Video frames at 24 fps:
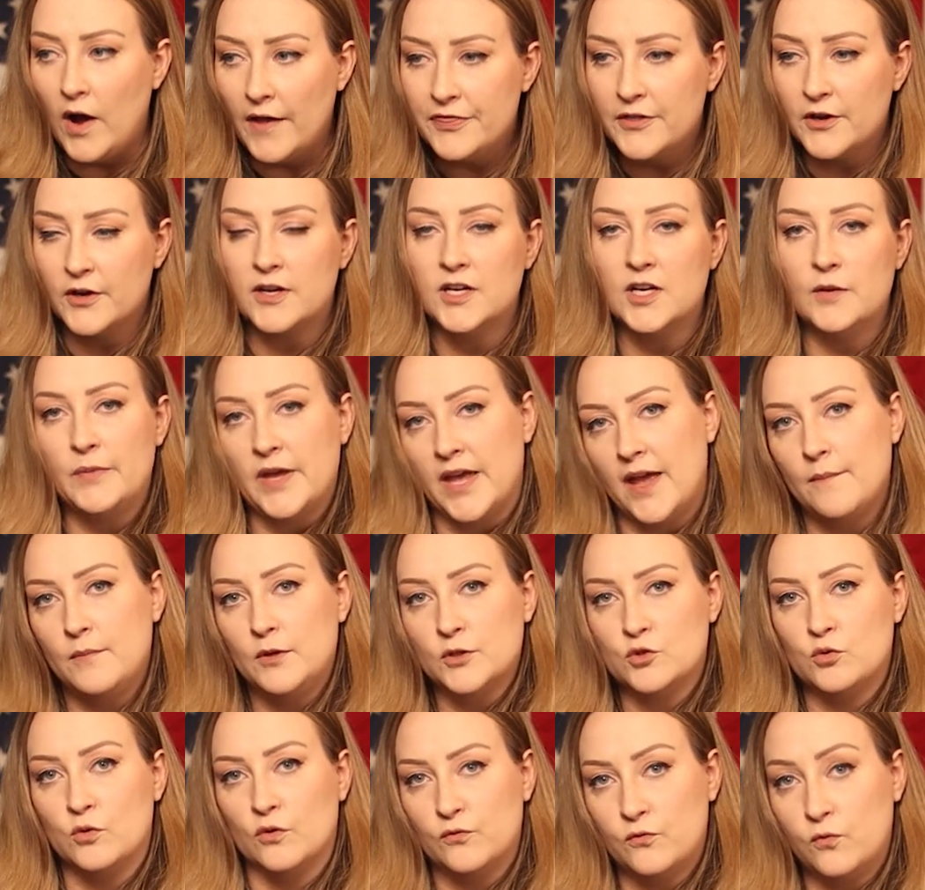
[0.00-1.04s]
they're going to be able
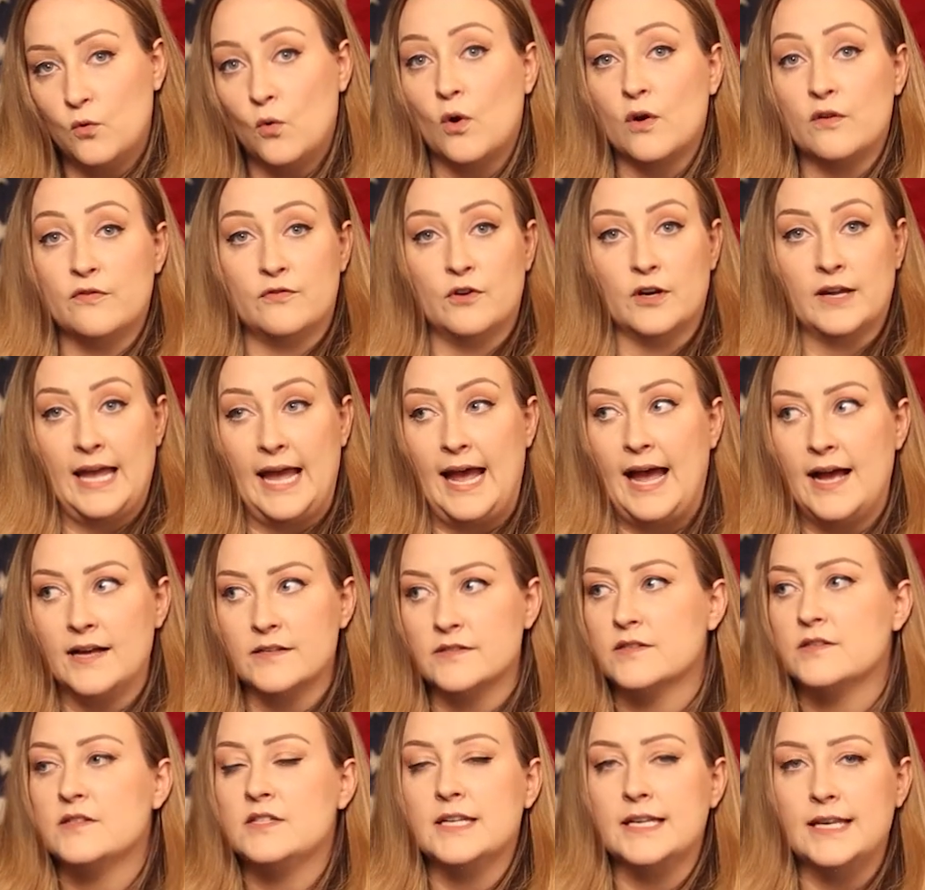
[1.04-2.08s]
to afford for
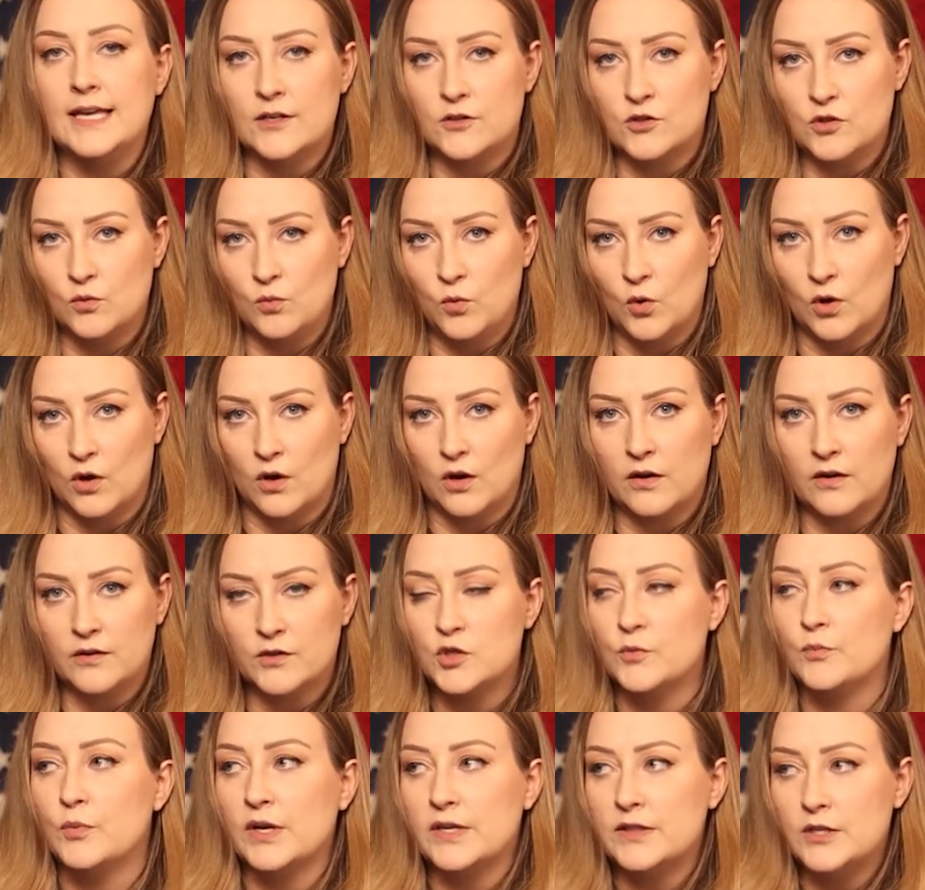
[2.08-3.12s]
gas to get to work,
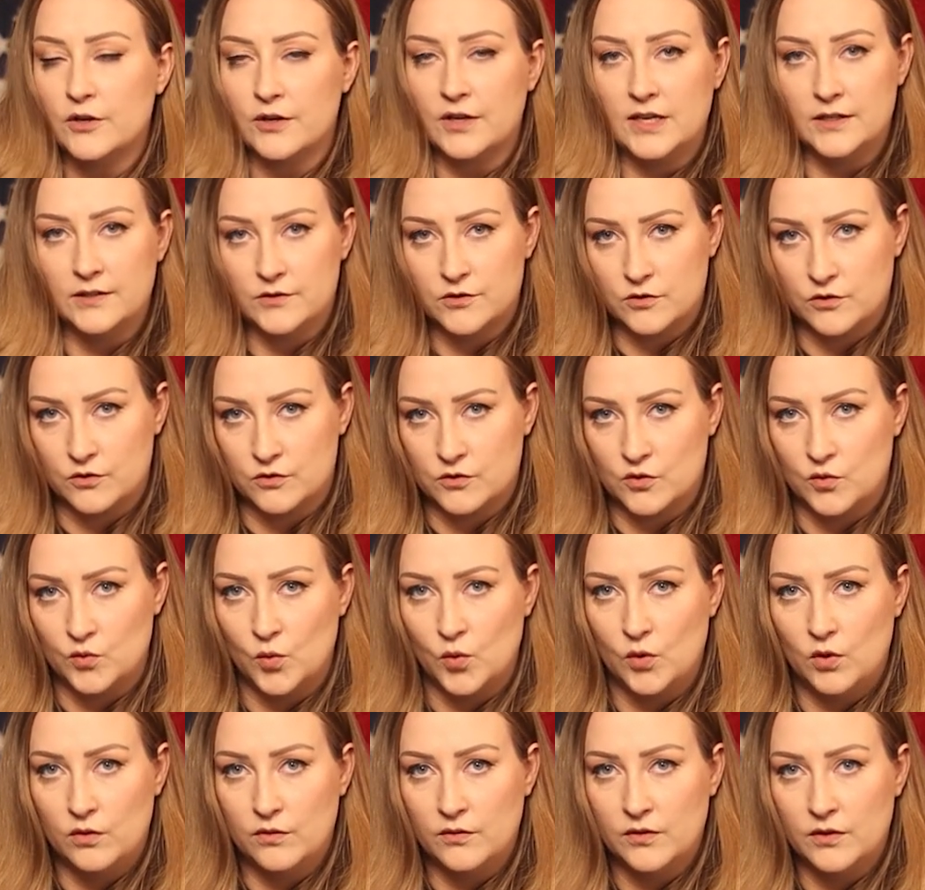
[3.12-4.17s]
to bring their kids to
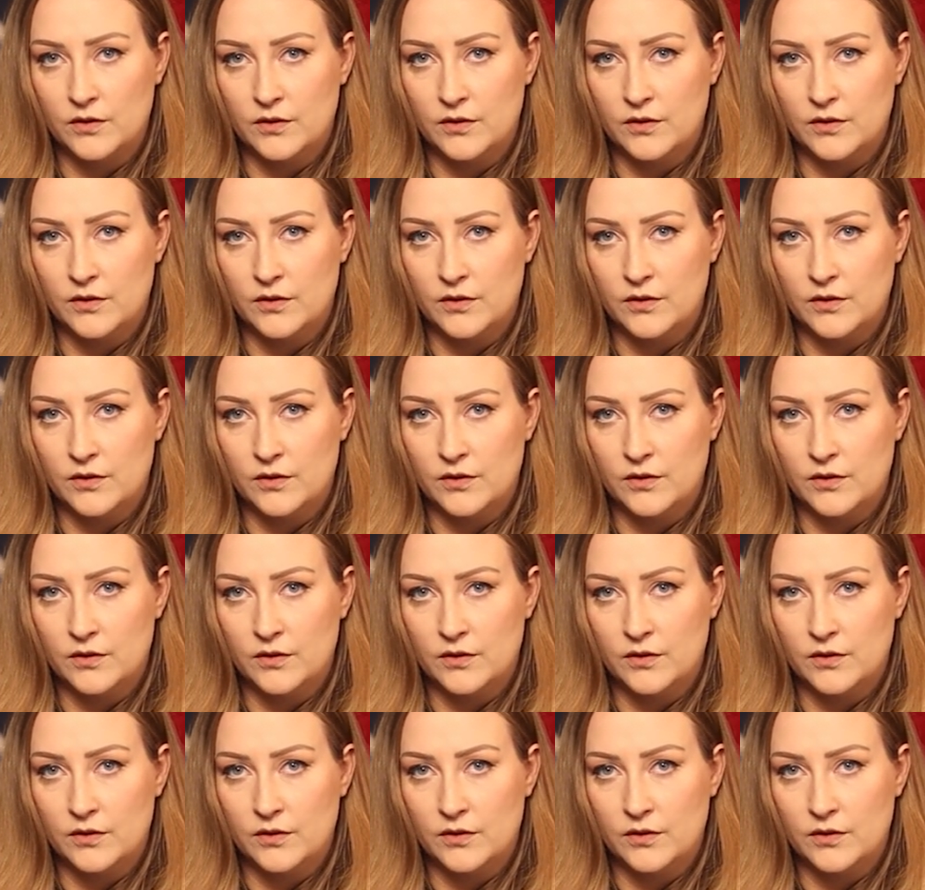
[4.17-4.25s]
school.